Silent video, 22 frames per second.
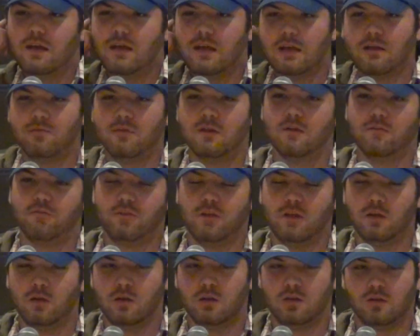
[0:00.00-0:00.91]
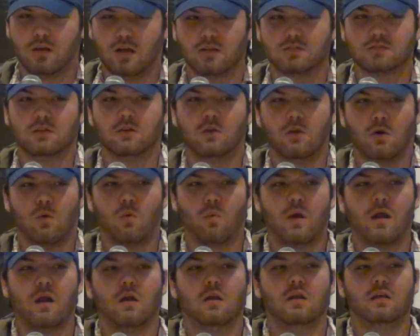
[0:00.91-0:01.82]
Even if he doesn't know
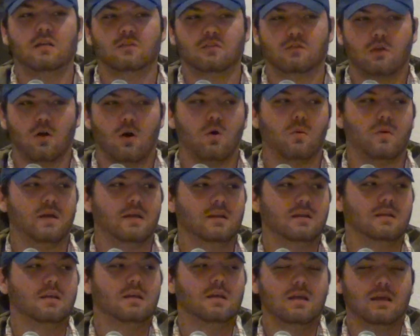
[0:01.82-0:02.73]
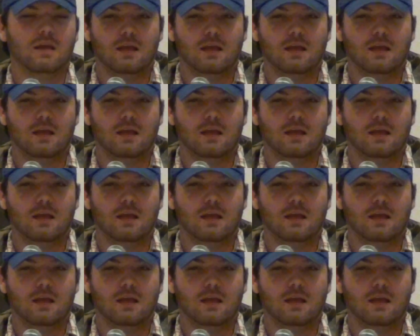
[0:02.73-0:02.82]
where he's going,